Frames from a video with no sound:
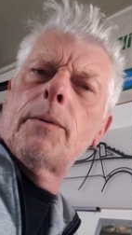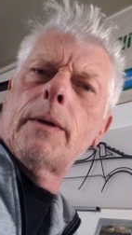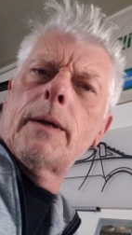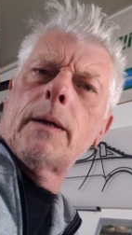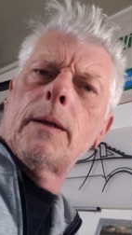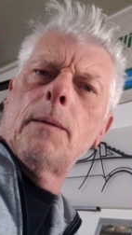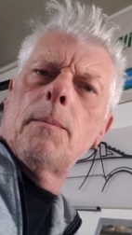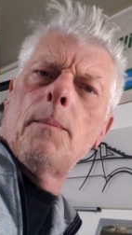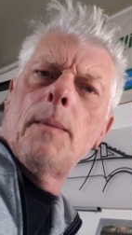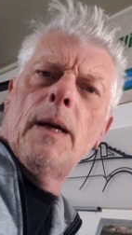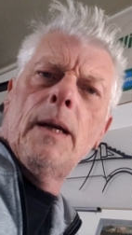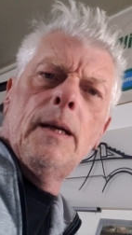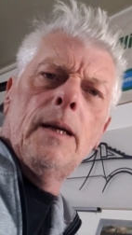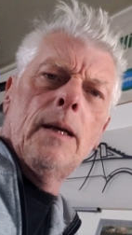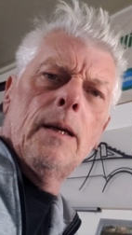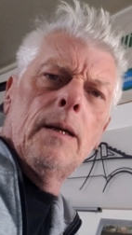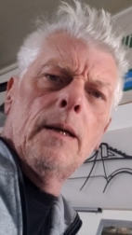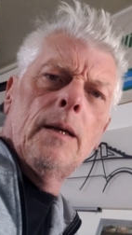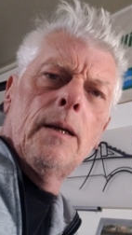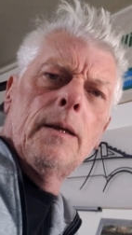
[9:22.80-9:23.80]
quicker than
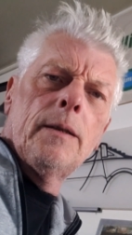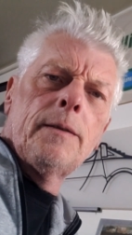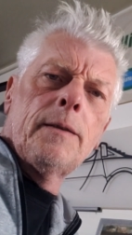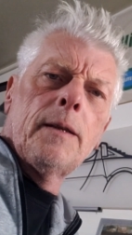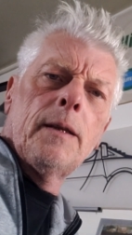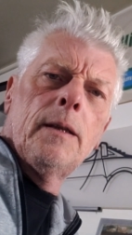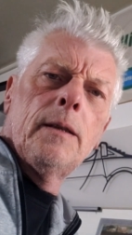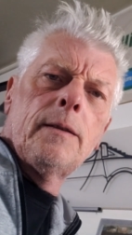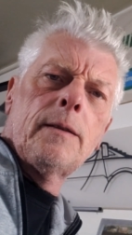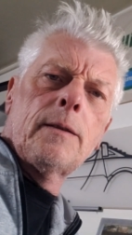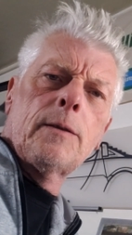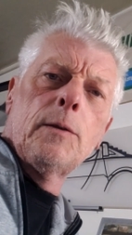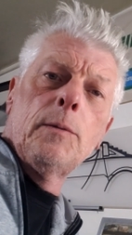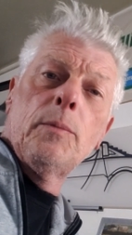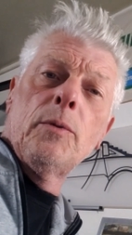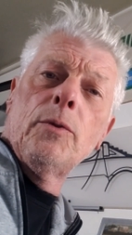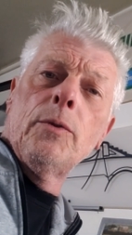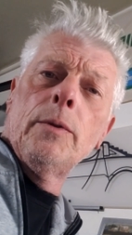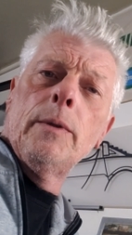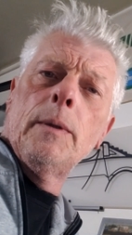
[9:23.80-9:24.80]
me, uh,
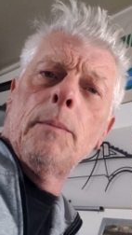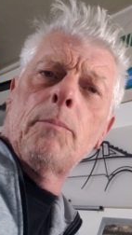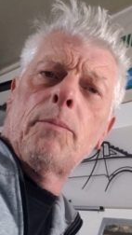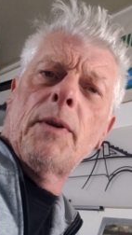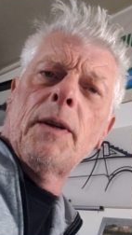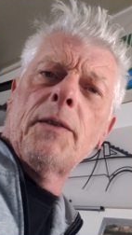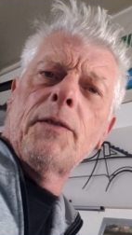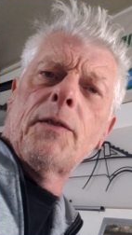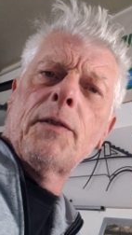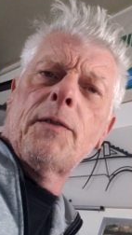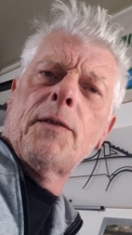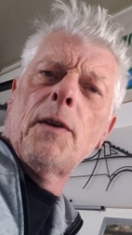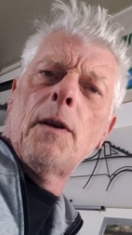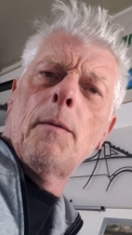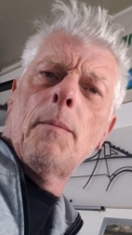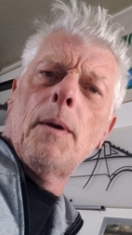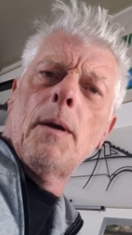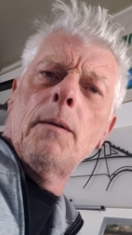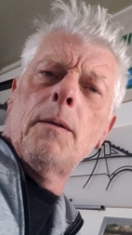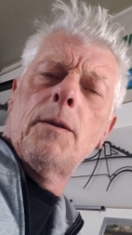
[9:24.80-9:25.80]
Subaru Impreza
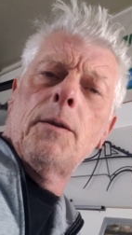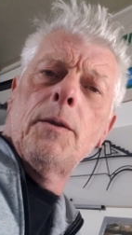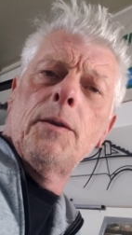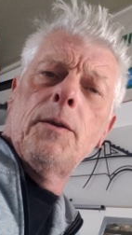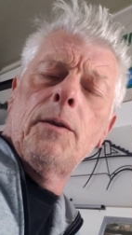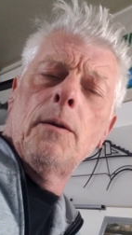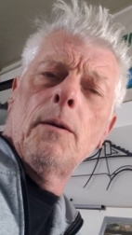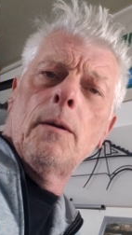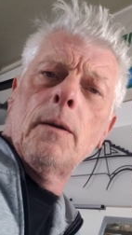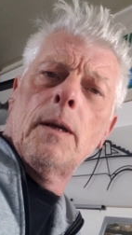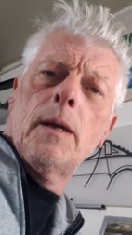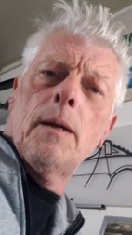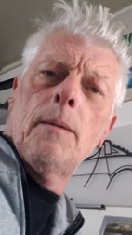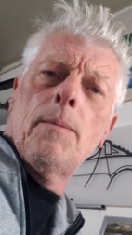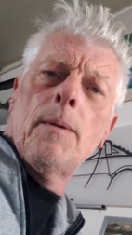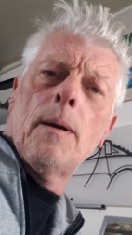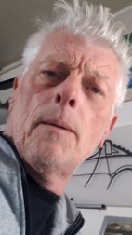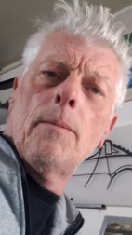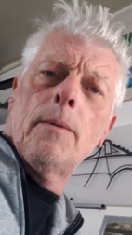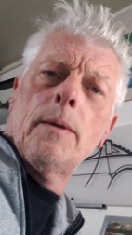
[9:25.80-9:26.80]
Turbo, could not
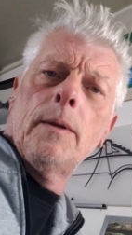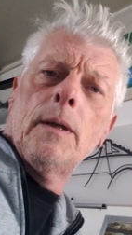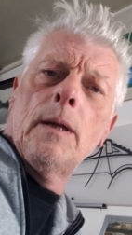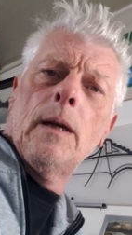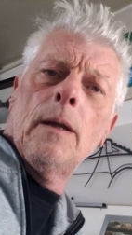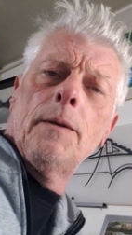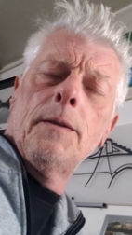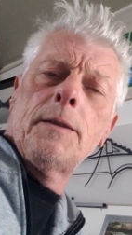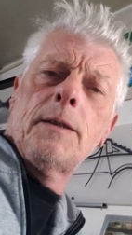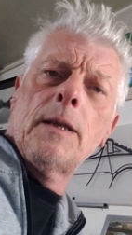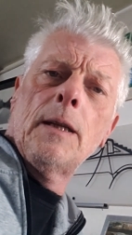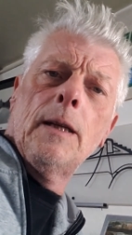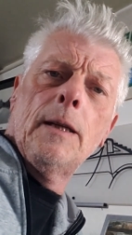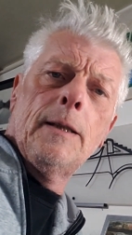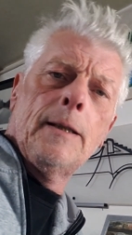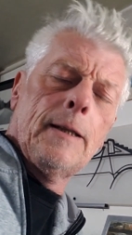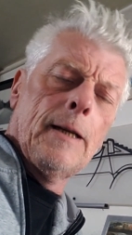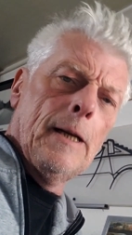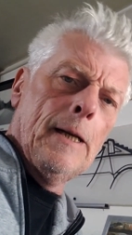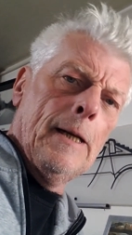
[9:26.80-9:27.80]
keep up with the Lotus
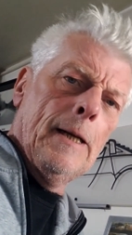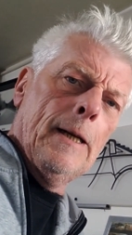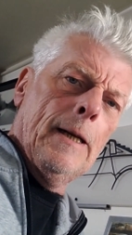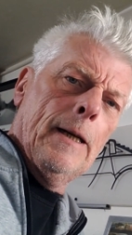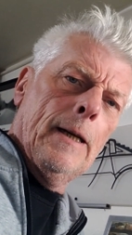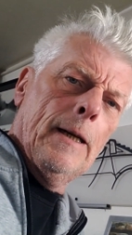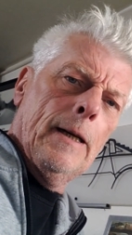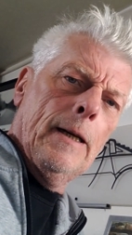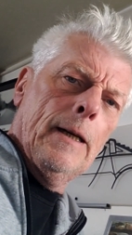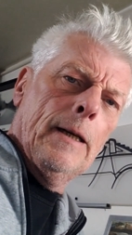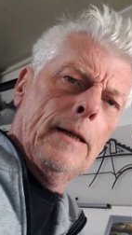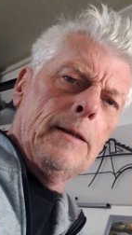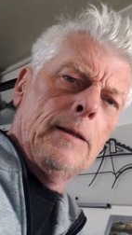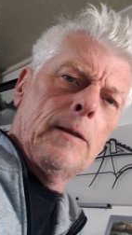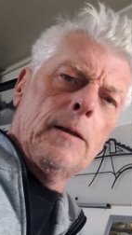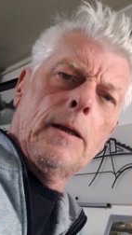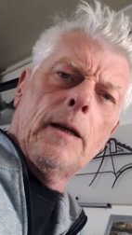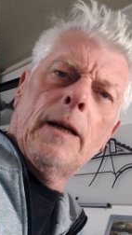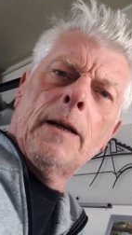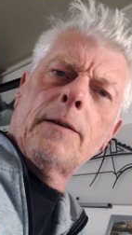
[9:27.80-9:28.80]
Elise. Uh,
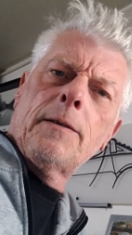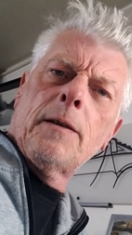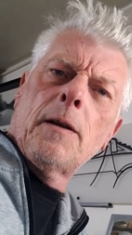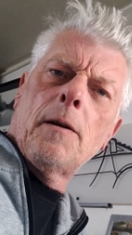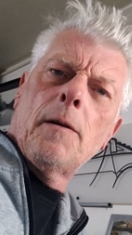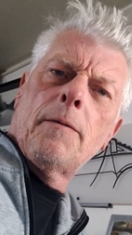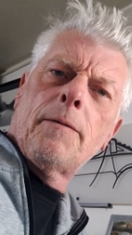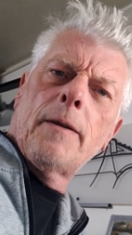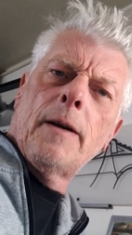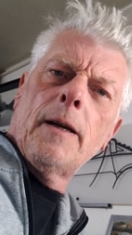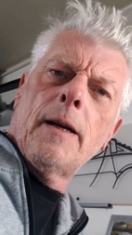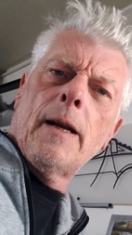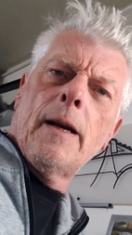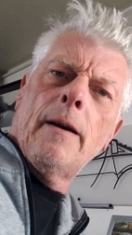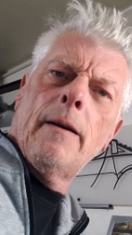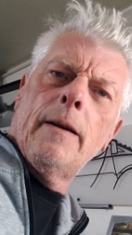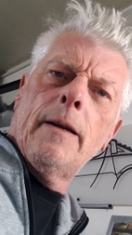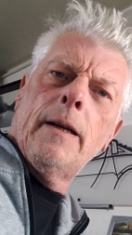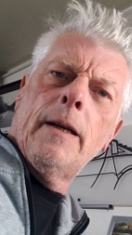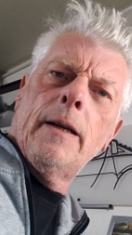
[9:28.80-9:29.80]
took an ex-girlfriend
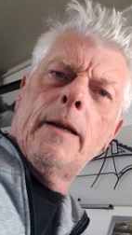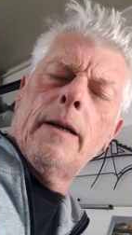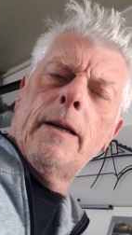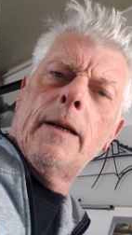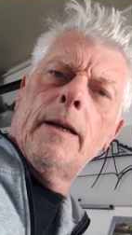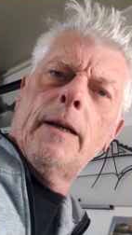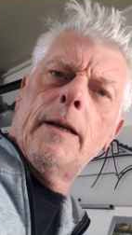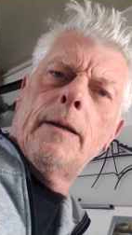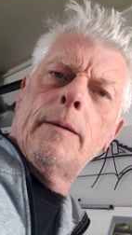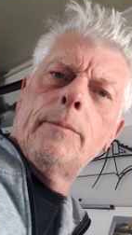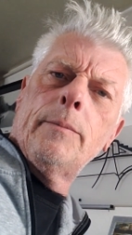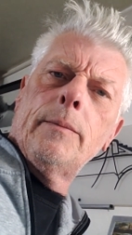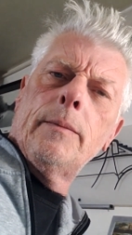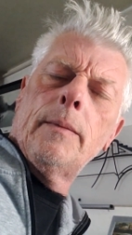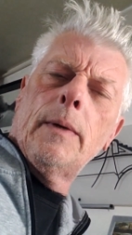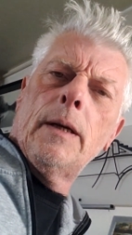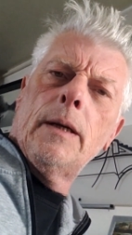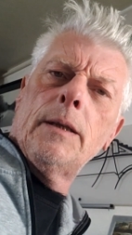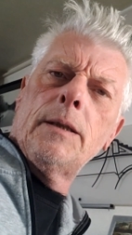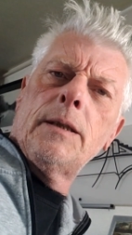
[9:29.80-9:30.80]
out in it.
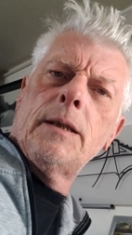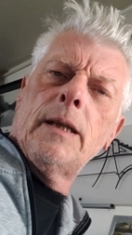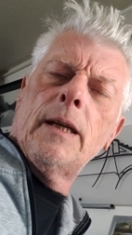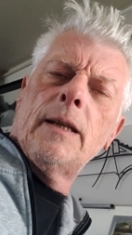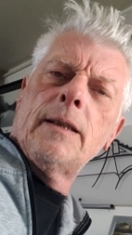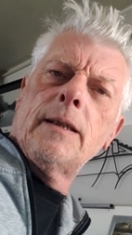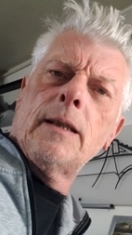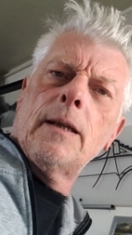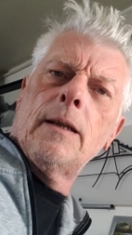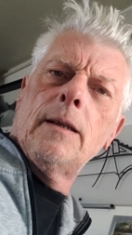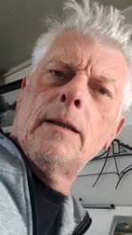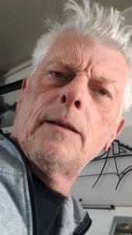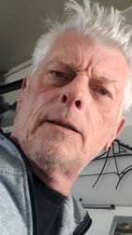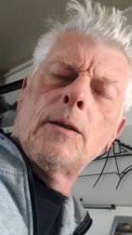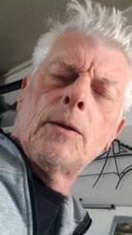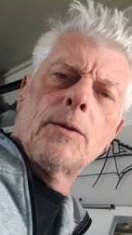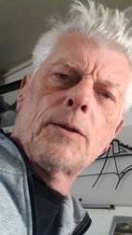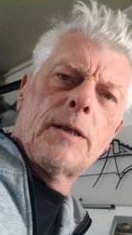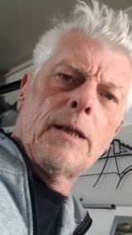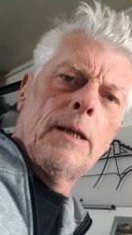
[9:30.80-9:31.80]
Um, uh, she had to go to the
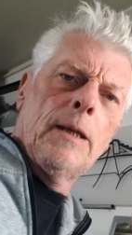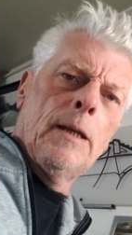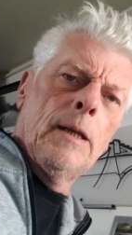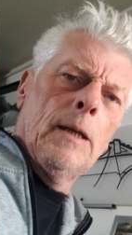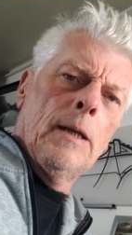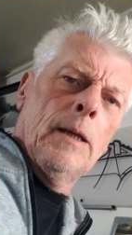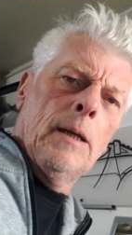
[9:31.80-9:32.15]
doctor